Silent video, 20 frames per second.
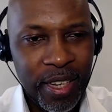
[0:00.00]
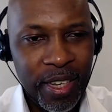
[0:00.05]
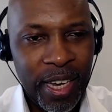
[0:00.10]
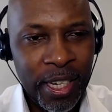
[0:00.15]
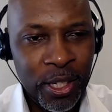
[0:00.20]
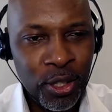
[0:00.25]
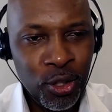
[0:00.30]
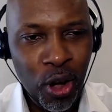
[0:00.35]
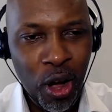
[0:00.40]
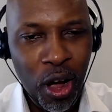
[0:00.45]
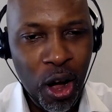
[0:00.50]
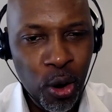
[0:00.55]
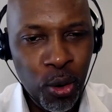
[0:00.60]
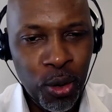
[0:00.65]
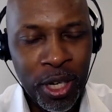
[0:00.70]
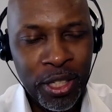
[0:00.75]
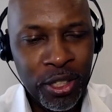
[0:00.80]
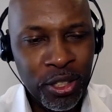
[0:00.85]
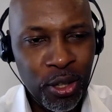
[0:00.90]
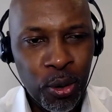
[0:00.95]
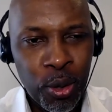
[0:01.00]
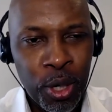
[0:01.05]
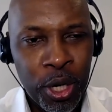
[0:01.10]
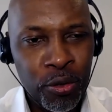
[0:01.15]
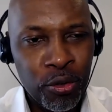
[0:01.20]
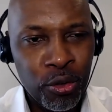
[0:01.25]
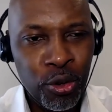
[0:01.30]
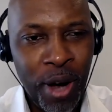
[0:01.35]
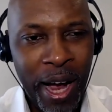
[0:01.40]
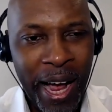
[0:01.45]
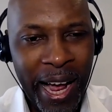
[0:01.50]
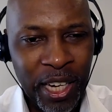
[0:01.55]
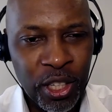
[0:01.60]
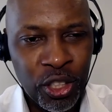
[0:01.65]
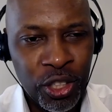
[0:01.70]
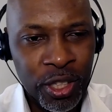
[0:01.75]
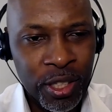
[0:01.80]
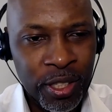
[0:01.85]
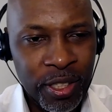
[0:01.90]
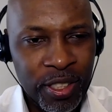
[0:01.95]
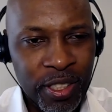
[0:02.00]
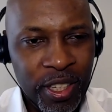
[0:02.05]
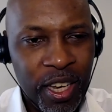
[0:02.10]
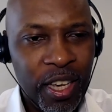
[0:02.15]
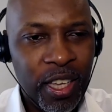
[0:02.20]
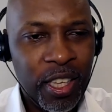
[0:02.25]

is not wholly and solely through your actions.